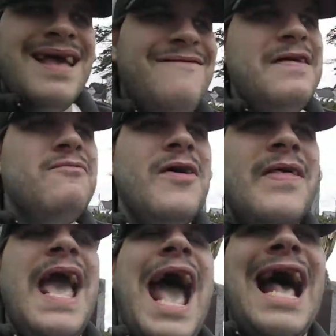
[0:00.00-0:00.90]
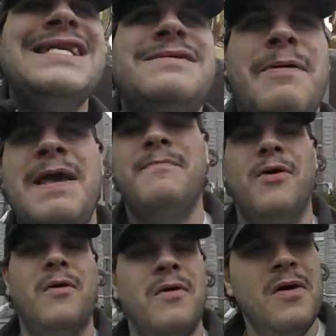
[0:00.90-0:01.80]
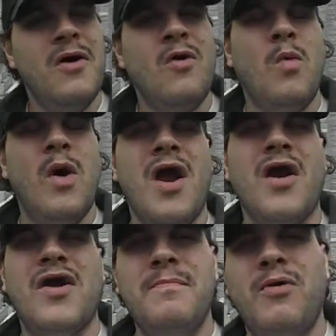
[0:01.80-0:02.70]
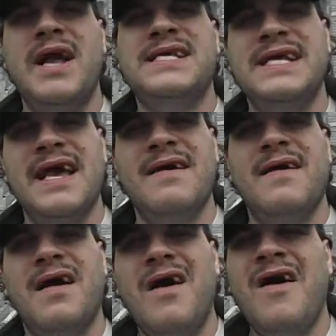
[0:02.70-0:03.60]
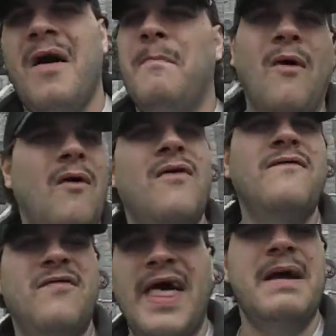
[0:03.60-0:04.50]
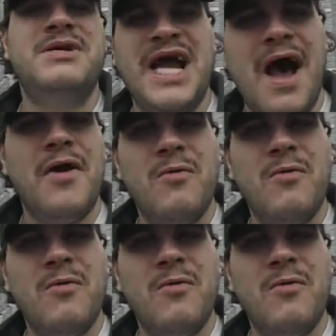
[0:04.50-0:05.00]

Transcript: if he really asked people where a good place to get a bowl of clam chowder